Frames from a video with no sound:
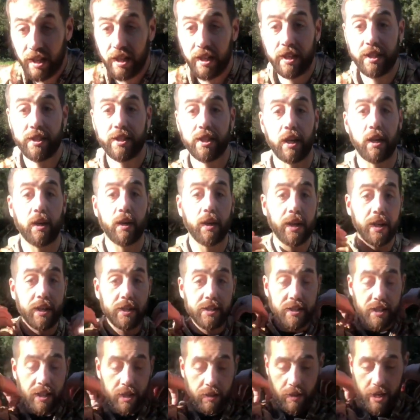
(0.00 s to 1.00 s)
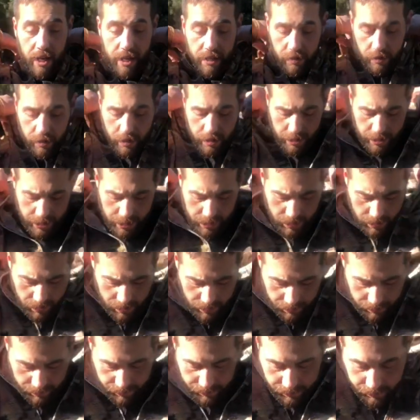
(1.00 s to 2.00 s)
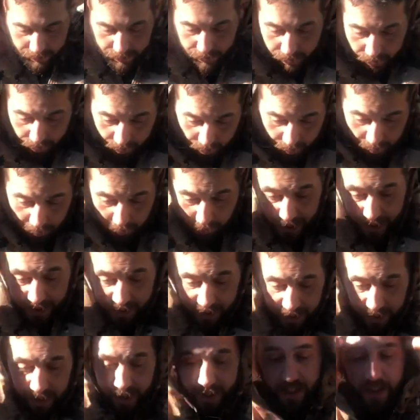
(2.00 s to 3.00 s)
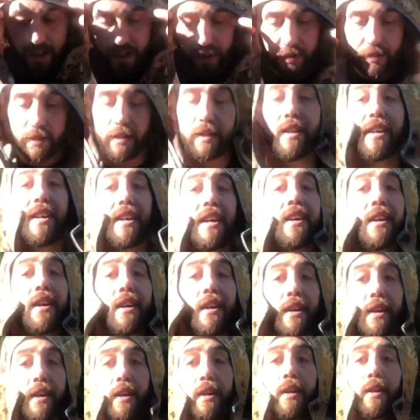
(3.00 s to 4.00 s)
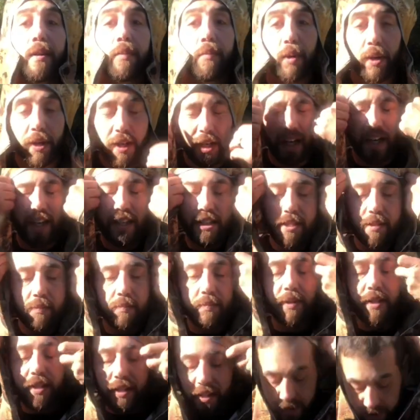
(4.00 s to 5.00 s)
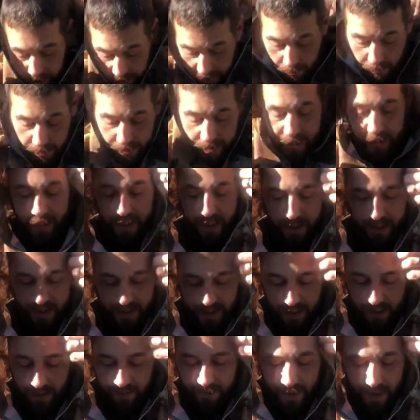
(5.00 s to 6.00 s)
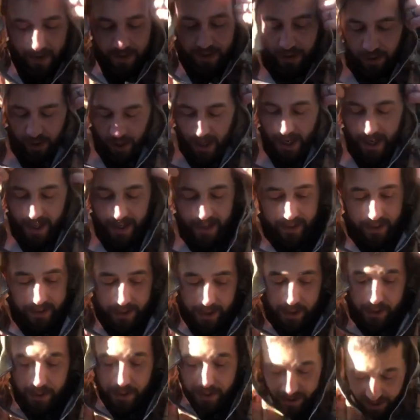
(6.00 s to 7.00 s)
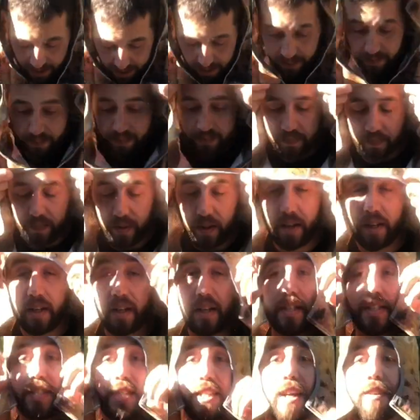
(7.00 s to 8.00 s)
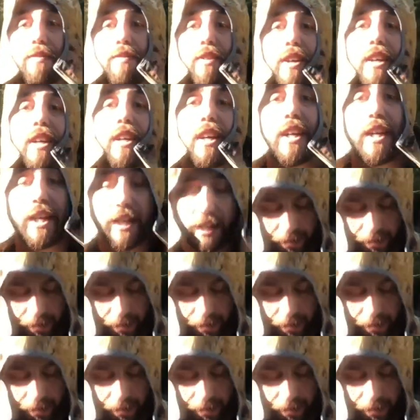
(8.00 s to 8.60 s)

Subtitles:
So here's the grinder hoodie by Sitka. Pretty awesome. Can't wait to get this stuff out and try it and use it. And it's definitely going to get